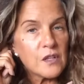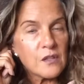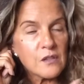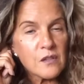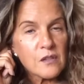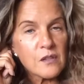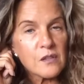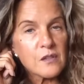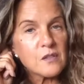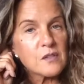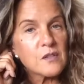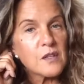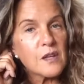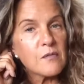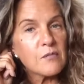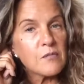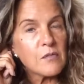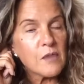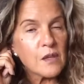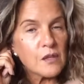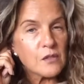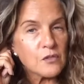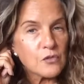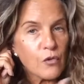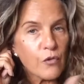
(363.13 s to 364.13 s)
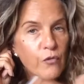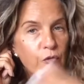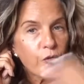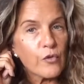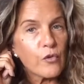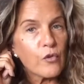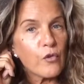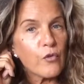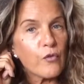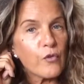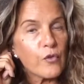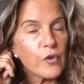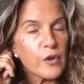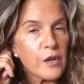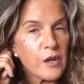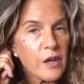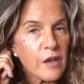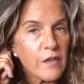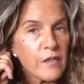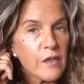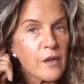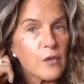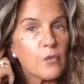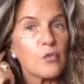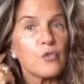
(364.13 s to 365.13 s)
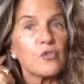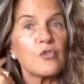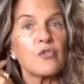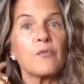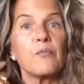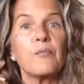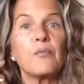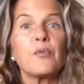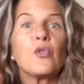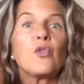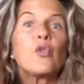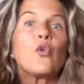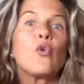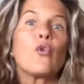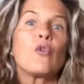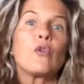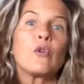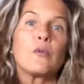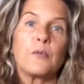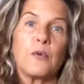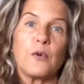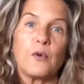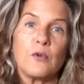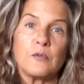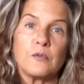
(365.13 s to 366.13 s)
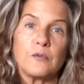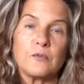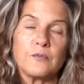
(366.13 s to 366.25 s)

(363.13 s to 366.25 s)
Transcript: did the same things over and over again that were deplorable.